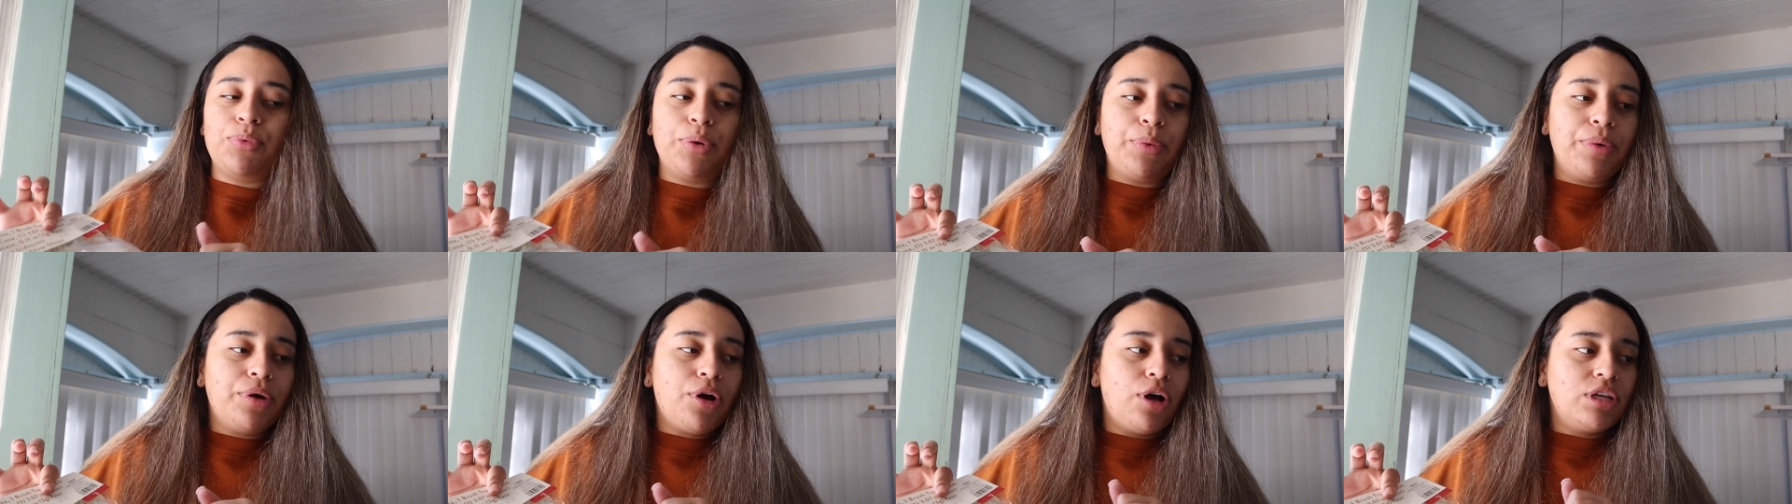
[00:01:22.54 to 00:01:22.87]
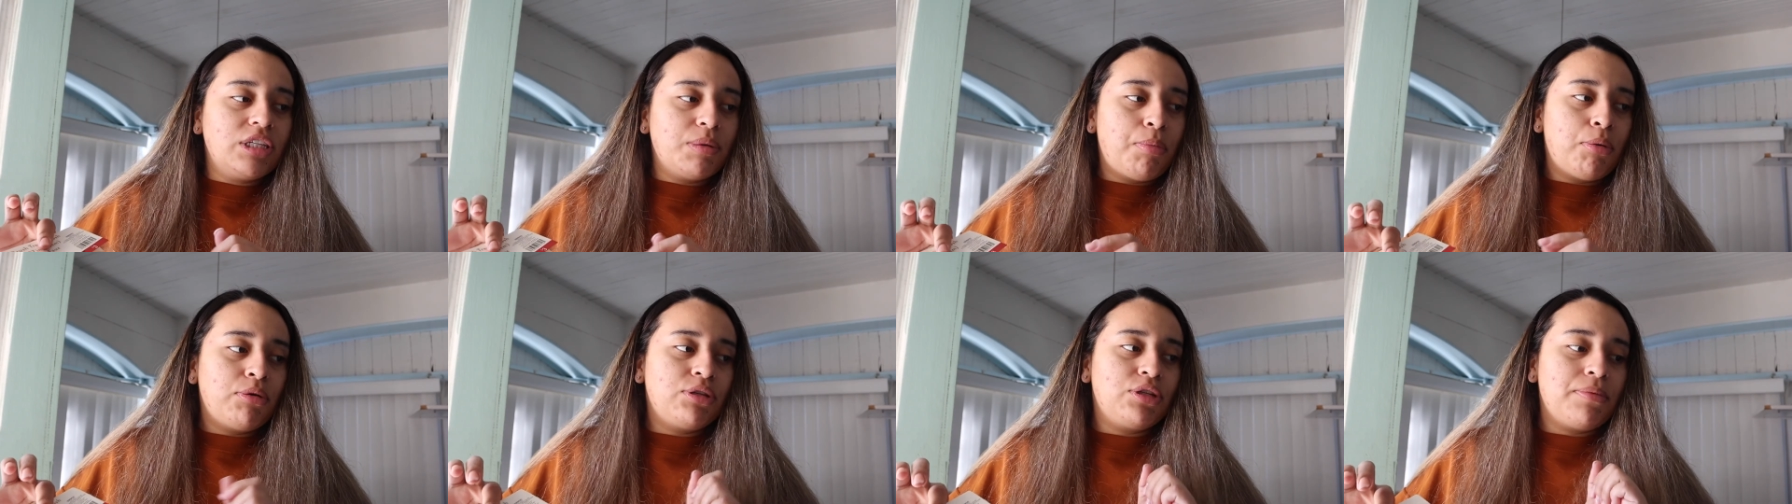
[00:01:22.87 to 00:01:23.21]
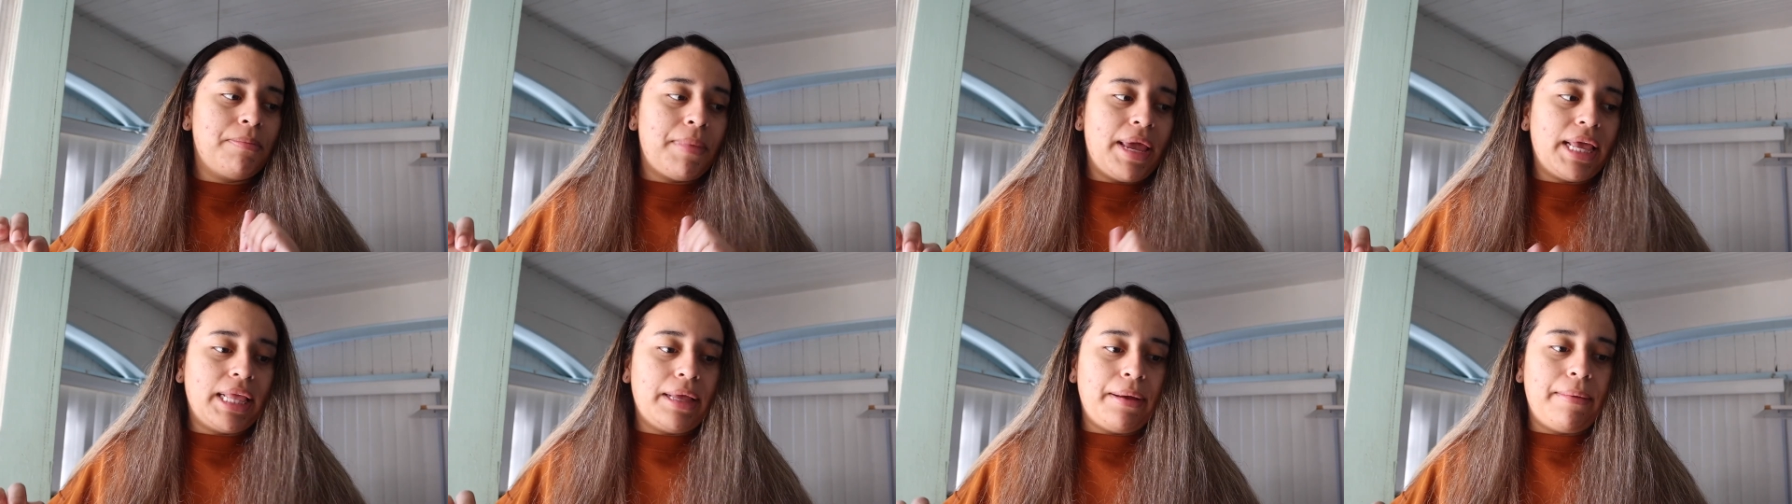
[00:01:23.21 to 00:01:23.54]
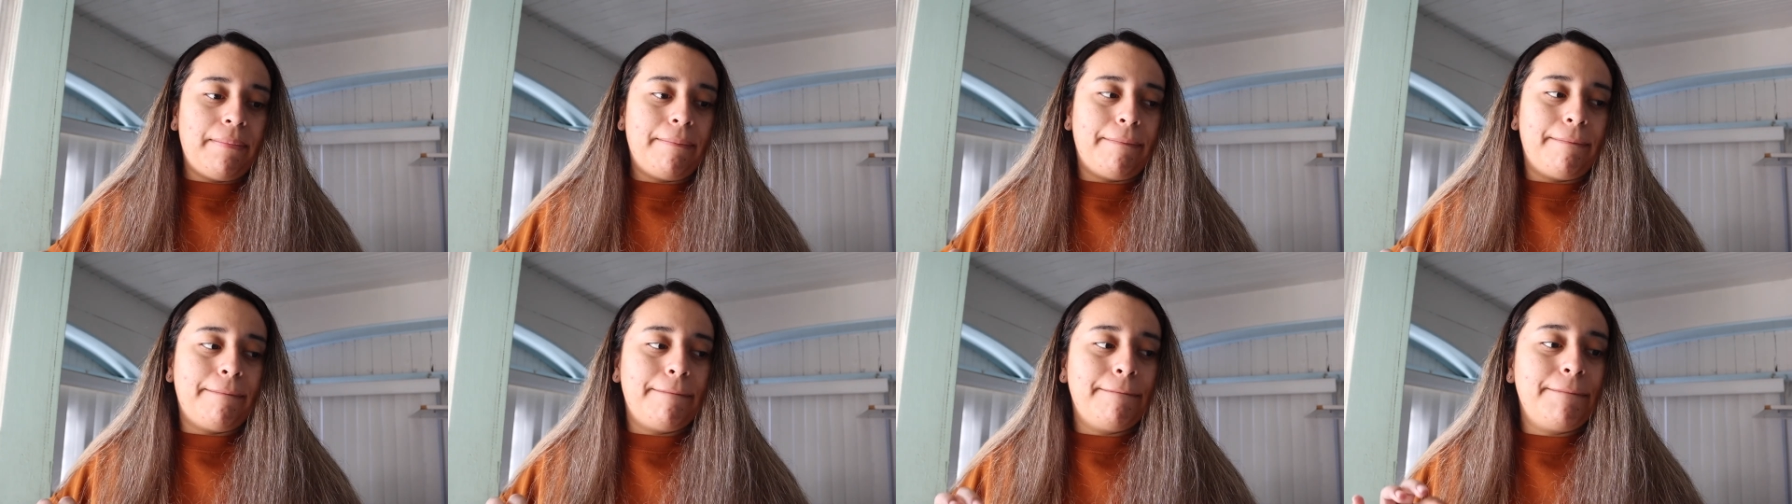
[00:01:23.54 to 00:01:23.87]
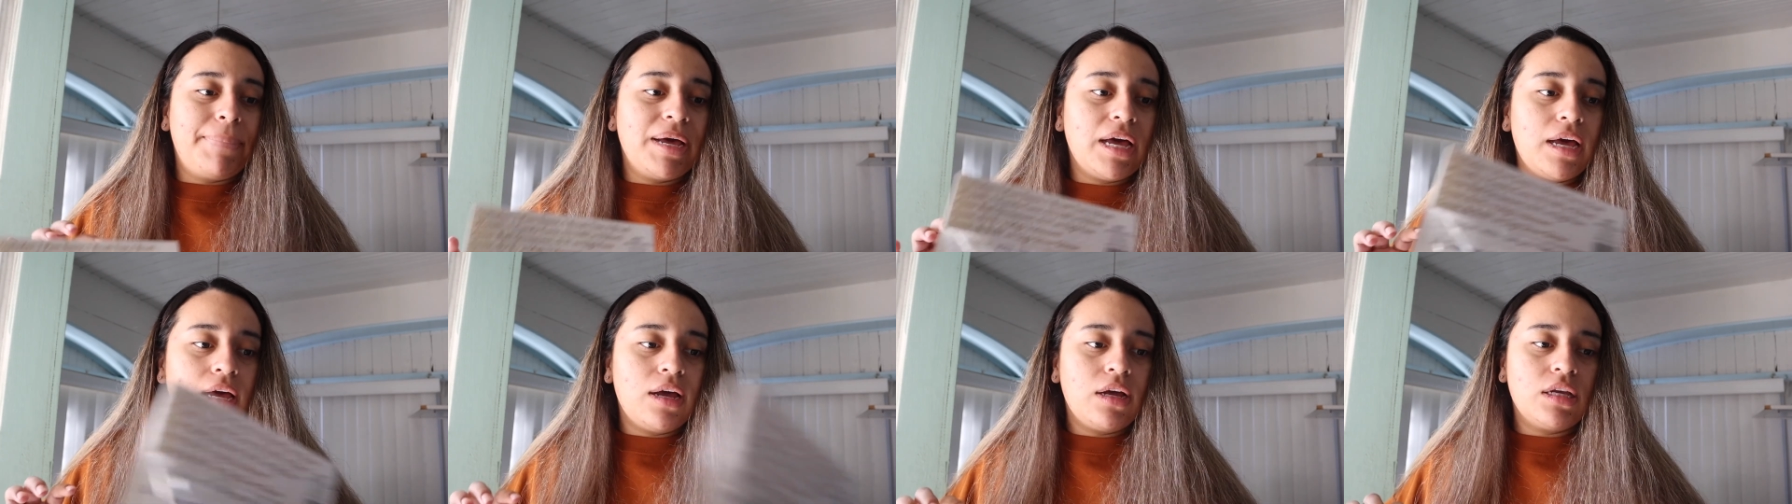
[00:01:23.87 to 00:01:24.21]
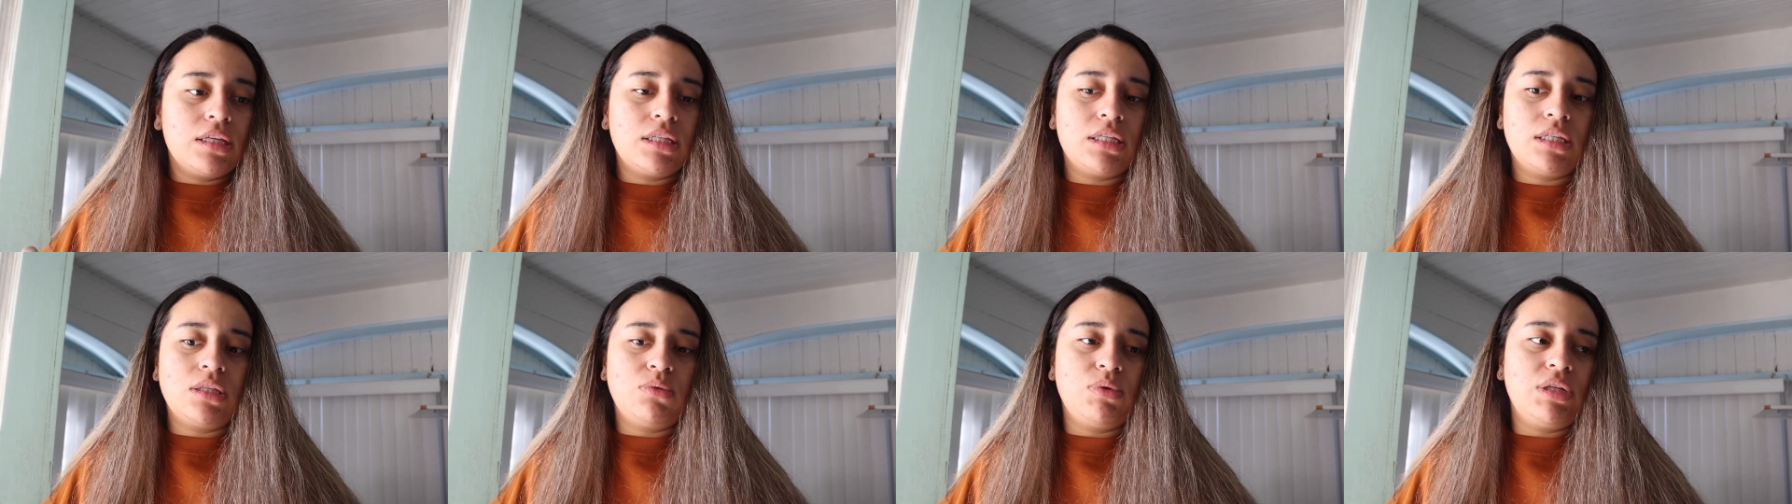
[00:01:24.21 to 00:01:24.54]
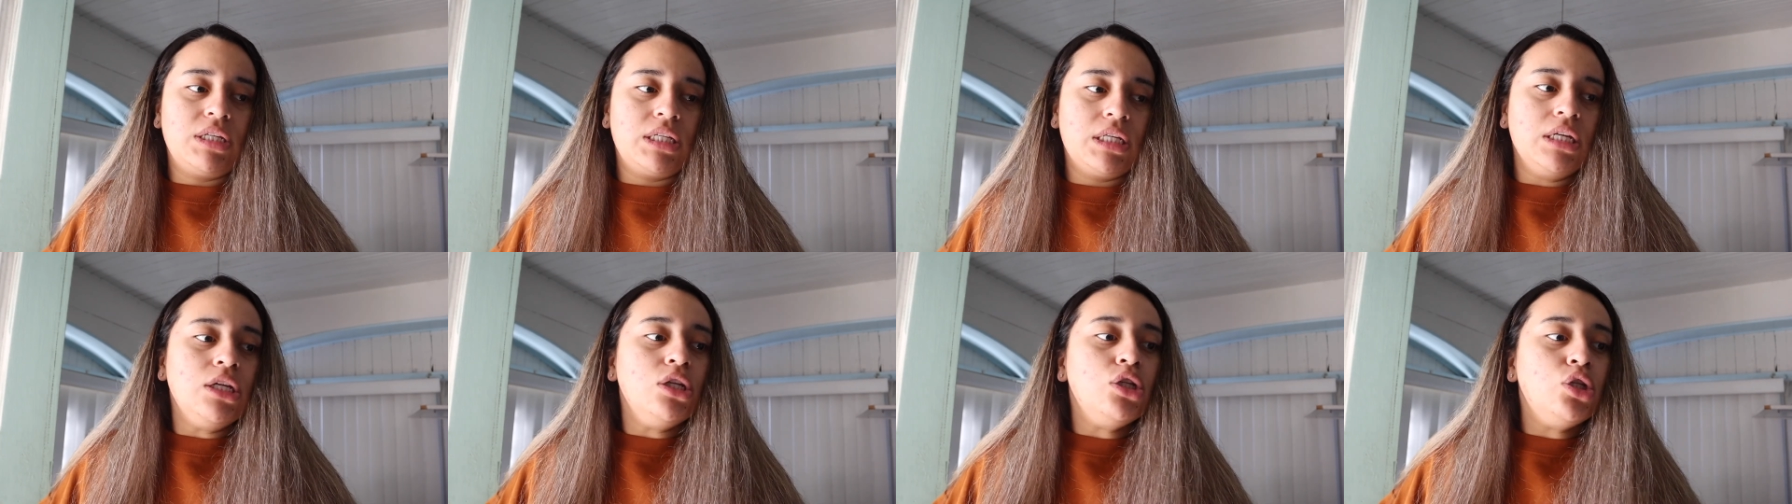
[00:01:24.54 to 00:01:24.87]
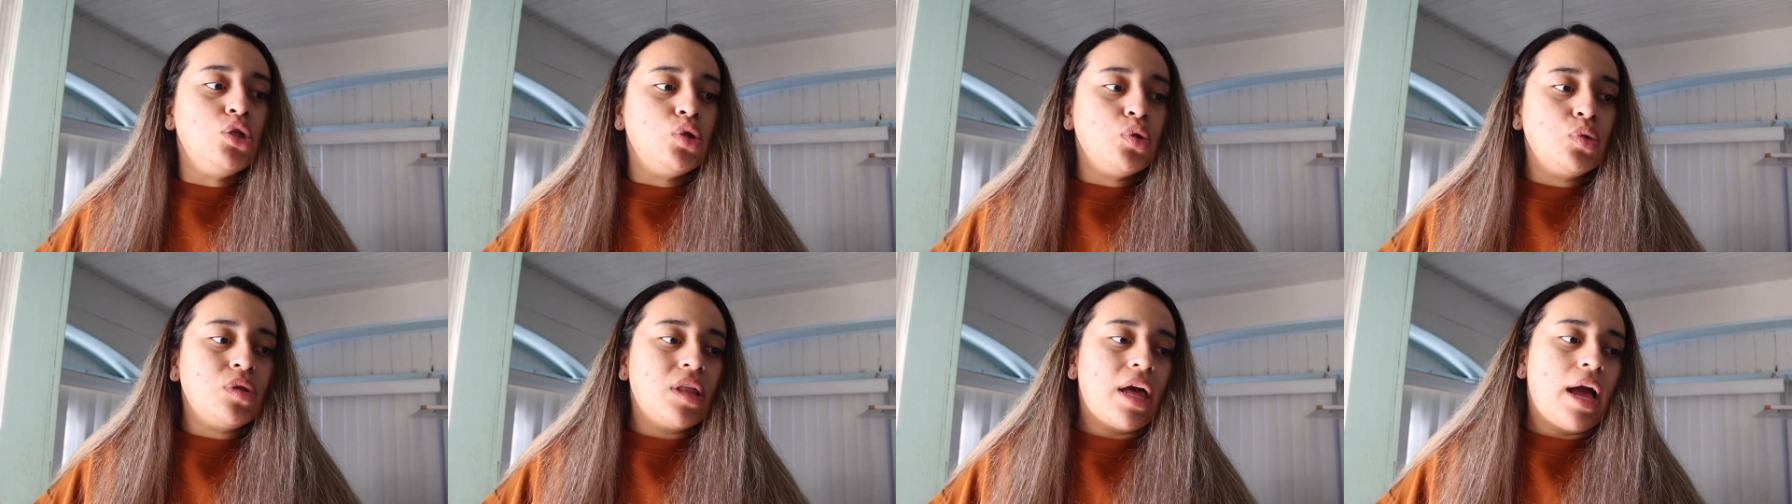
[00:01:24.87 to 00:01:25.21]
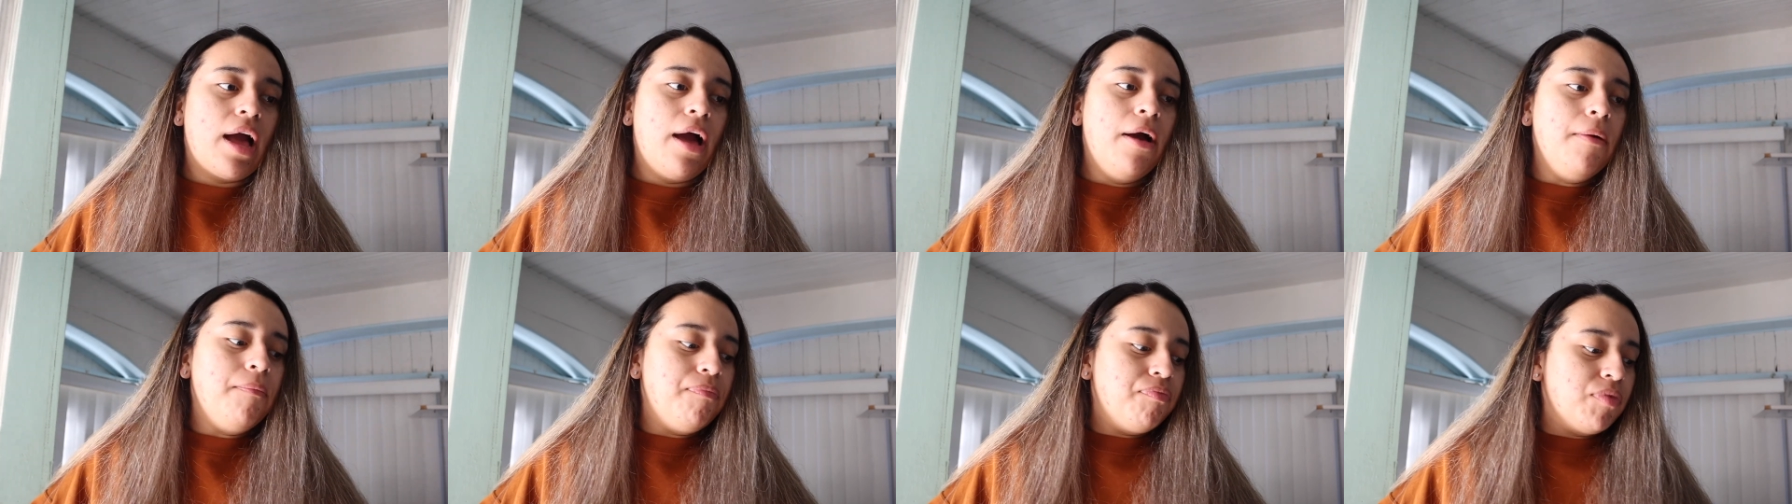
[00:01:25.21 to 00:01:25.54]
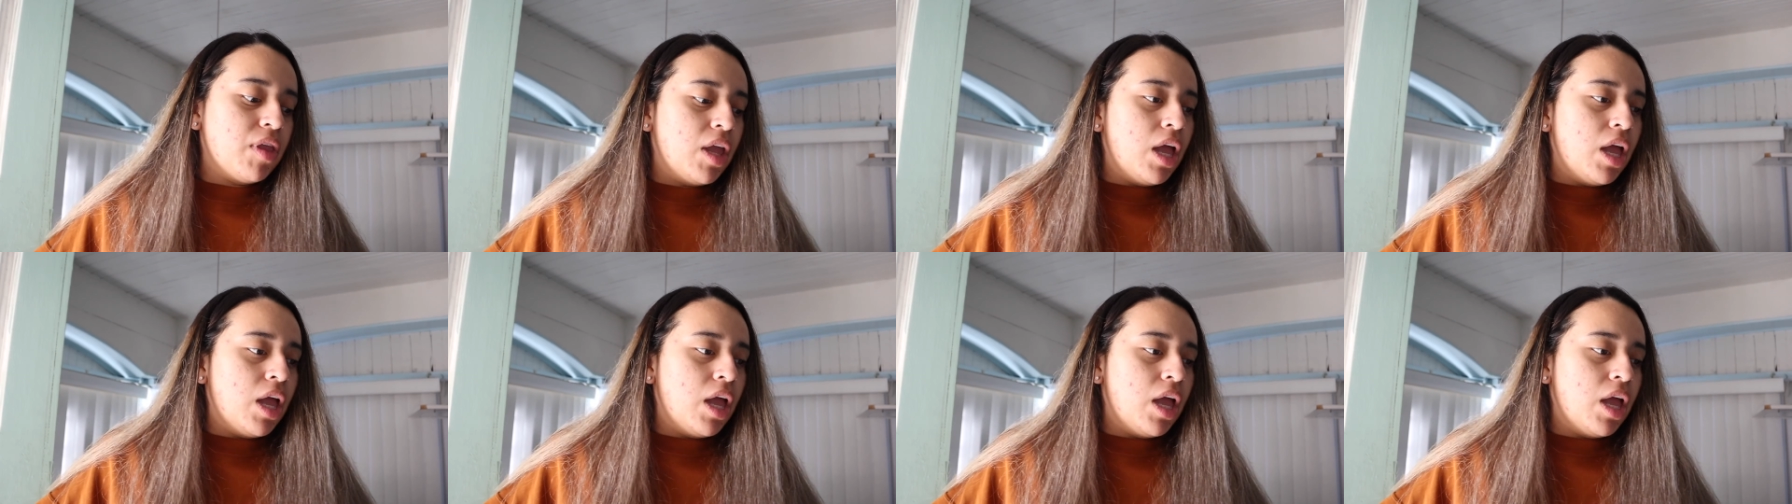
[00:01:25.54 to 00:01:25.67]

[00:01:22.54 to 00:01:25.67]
we were all supposed to make them. But since we didn't do that,